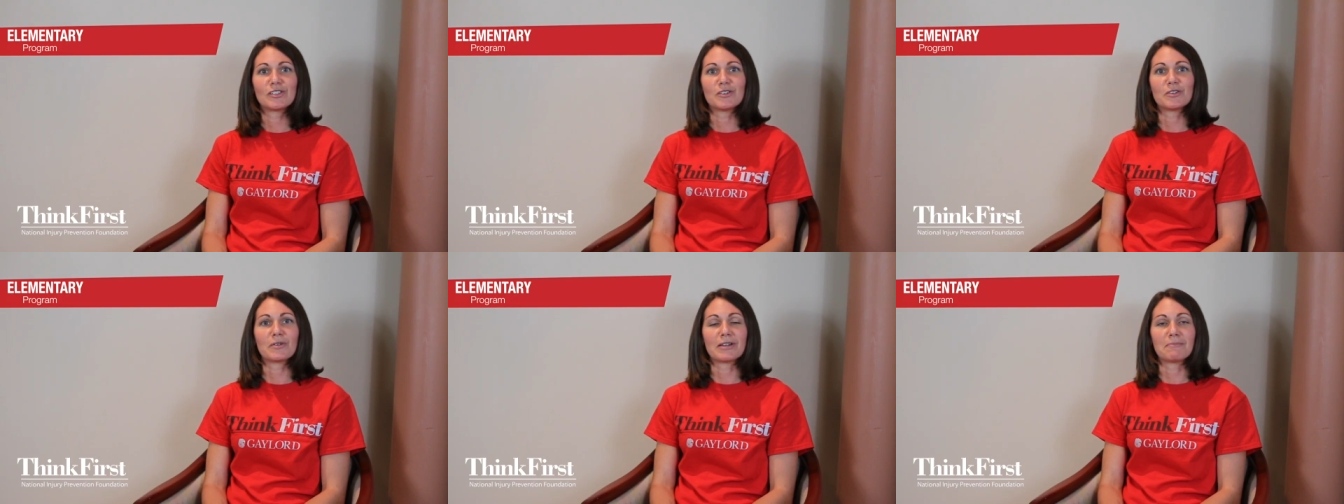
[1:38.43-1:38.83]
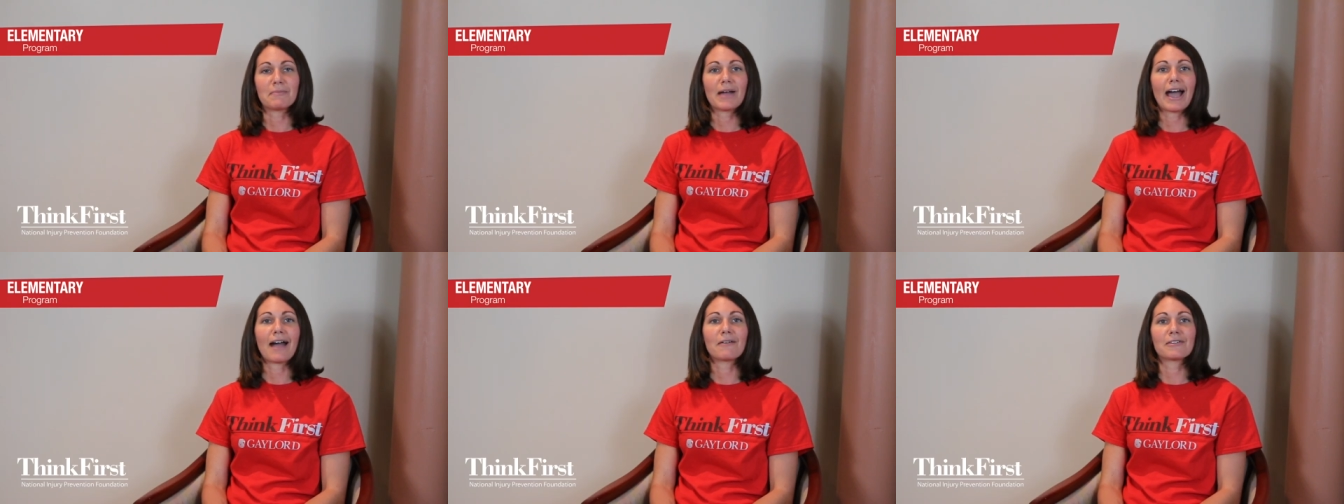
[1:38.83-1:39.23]
to
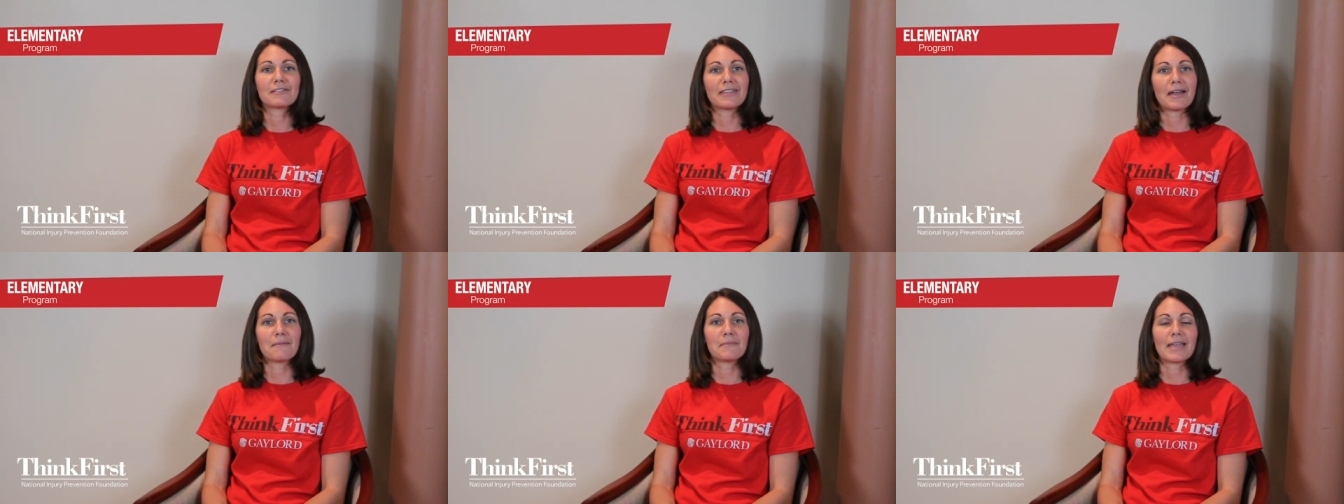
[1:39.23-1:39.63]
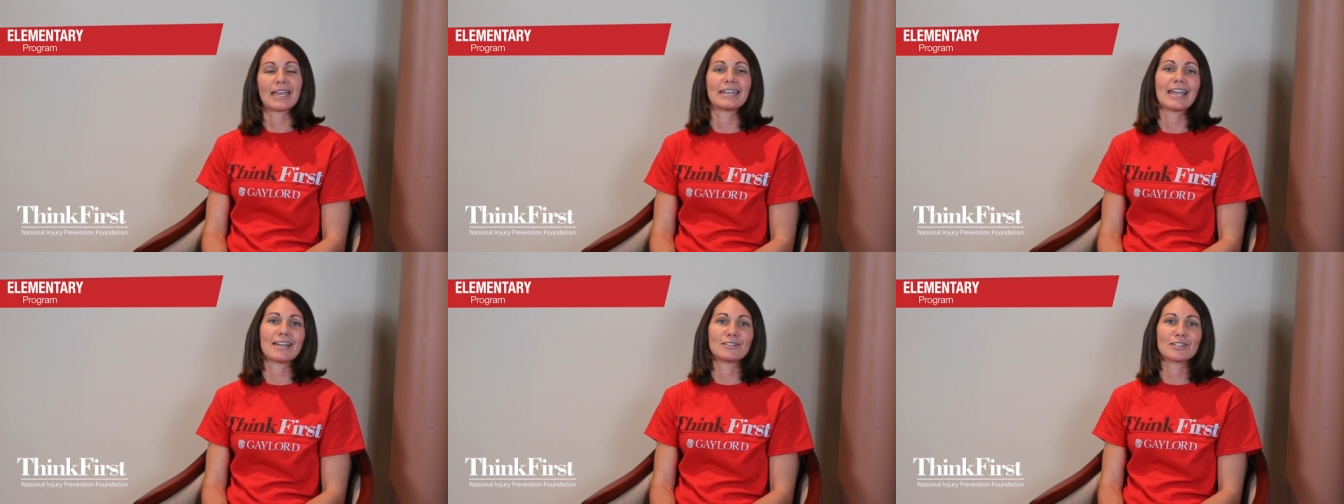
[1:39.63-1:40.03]
empower them
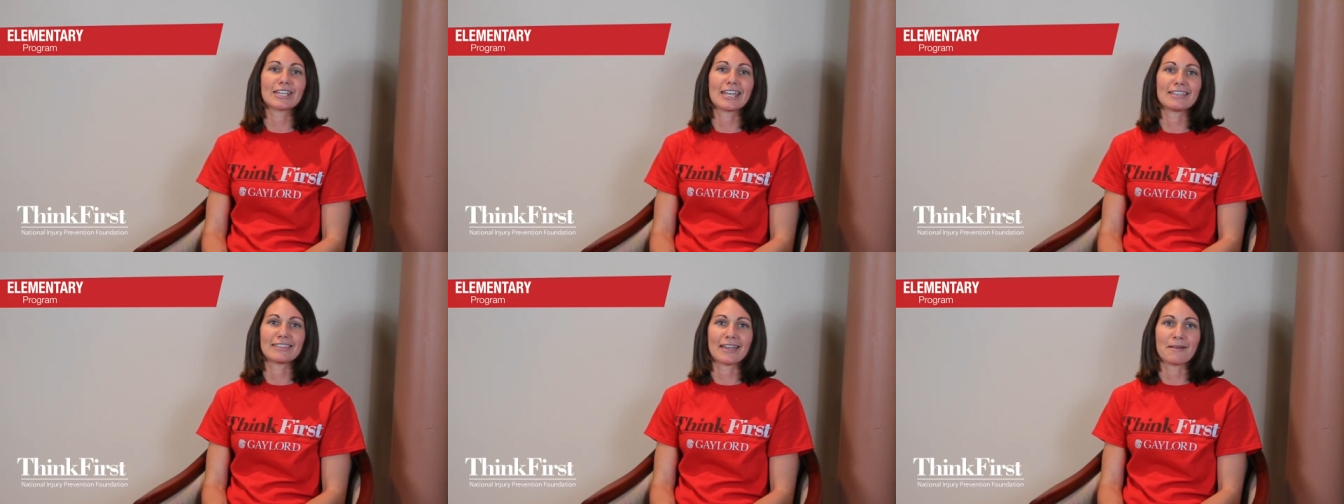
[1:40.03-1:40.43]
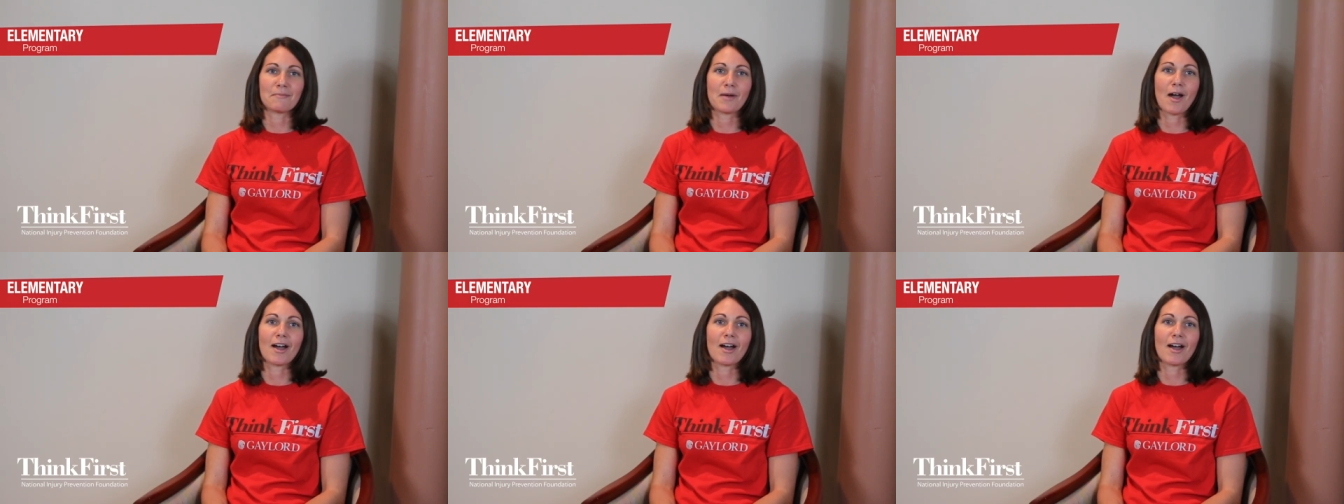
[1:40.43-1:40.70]
and educate them